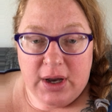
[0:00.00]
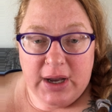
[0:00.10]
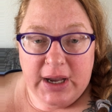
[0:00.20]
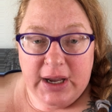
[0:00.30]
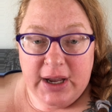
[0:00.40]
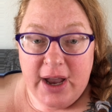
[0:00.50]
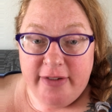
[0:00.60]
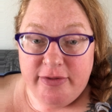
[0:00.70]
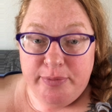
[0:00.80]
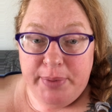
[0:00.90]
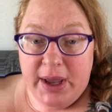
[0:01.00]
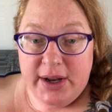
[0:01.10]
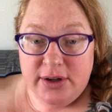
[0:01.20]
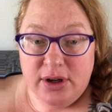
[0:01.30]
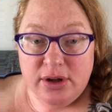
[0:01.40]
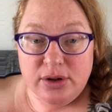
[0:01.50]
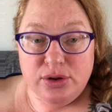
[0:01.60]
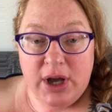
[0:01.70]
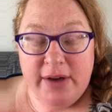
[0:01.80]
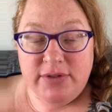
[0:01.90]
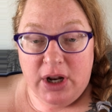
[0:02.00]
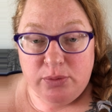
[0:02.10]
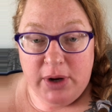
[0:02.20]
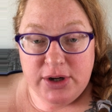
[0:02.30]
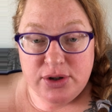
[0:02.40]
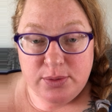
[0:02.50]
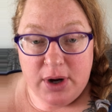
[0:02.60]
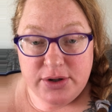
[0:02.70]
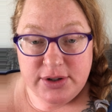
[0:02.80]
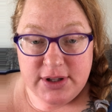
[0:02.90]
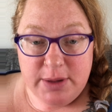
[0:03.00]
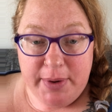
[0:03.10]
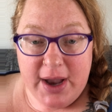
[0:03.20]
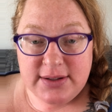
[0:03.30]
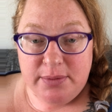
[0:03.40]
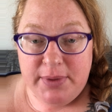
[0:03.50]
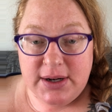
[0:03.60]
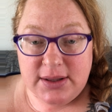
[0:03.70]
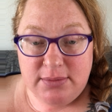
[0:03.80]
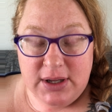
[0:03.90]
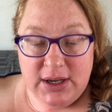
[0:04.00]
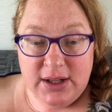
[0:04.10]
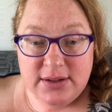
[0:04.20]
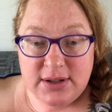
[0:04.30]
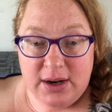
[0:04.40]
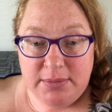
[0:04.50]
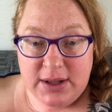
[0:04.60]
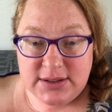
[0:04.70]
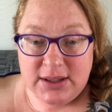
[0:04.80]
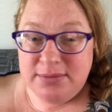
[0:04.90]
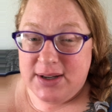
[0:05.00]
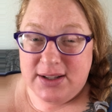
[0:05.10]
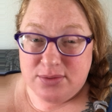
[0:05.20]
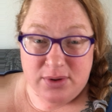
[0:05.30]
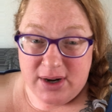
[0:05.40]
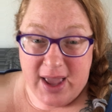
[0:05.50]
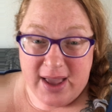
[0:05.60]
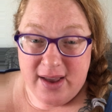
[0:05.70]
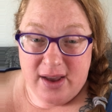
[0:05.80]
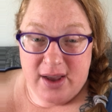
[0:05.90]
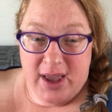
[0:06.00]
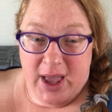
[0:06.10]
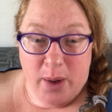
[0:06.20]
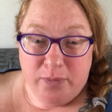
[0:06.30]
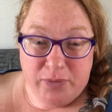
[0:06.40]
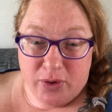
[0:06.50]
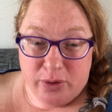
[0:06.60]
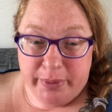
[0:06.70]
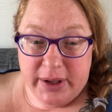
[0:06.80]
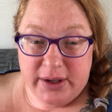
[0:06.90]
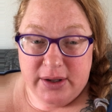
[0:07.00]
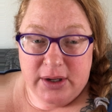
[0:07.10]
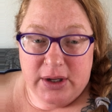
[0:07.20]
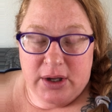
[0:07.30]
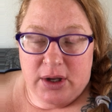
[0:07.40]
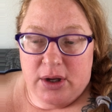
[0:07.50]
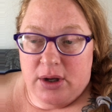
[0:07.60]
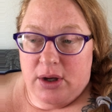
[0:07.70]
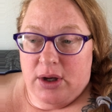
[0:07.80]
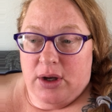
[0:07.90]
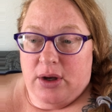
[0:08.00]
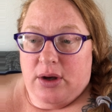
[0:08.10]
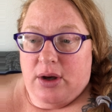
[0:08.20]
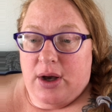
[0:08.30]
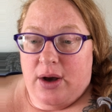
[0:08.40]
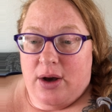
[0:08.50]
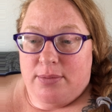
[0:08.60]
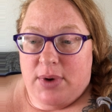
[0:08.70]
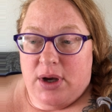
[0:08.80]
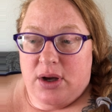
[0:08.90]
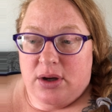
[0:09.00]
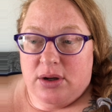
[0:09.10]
I have been, I've done Weight Watchers in the past and been to the meetings, and I'm not saying the meetings weren't helpful, but um,